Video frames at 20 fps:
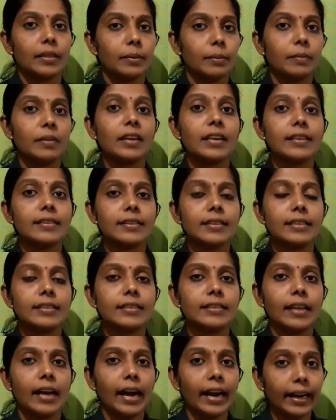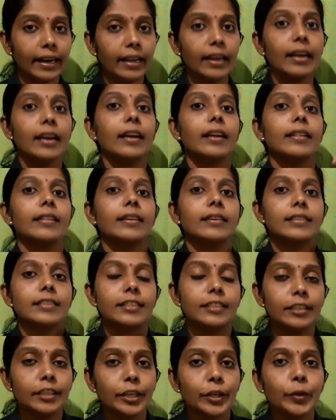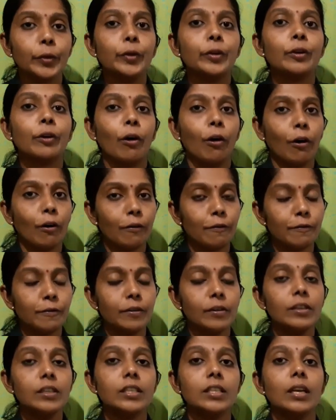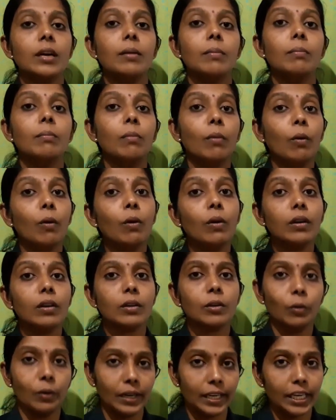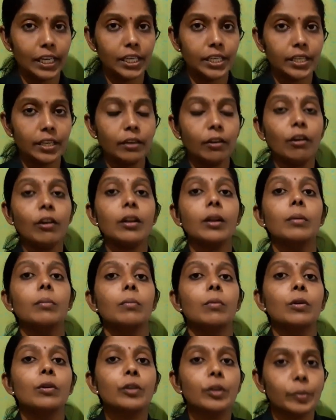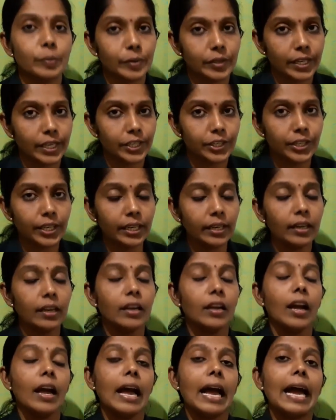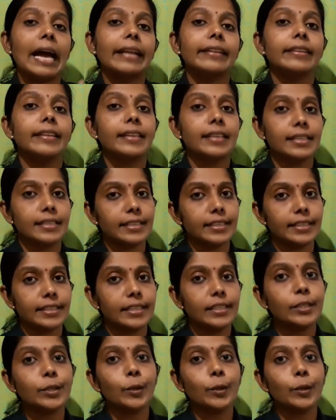The reason is that the circuit offers more collision or more obstruction, and the resistance